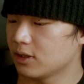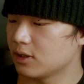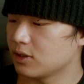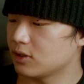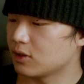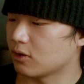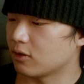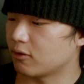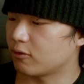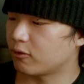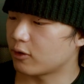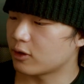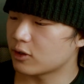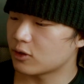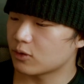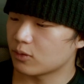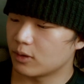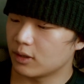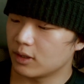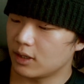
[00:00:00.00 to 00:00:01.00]
So the
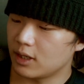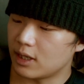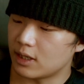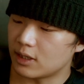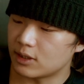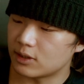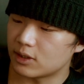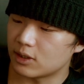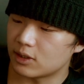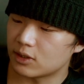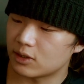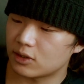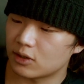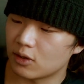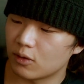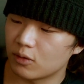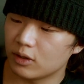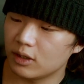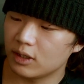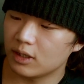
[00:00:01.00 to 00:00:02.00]
first one is this
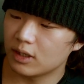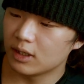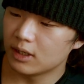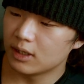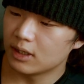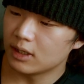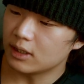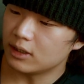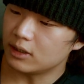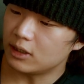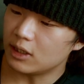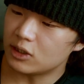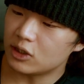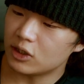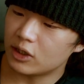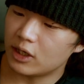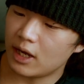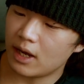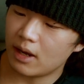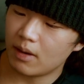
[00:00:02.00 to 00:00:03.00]
Sony
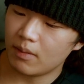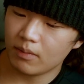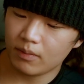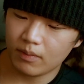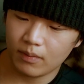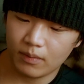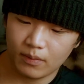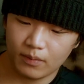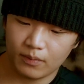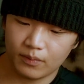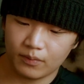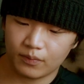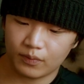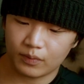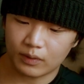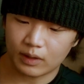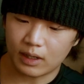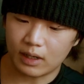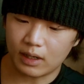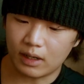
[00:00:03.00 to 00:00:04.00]
Digicam.
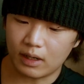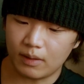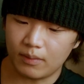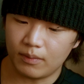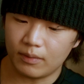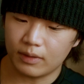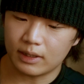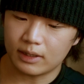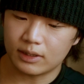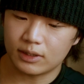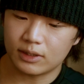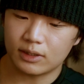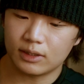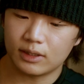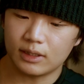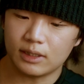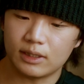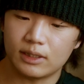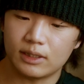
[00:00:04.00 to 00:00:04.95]
It's the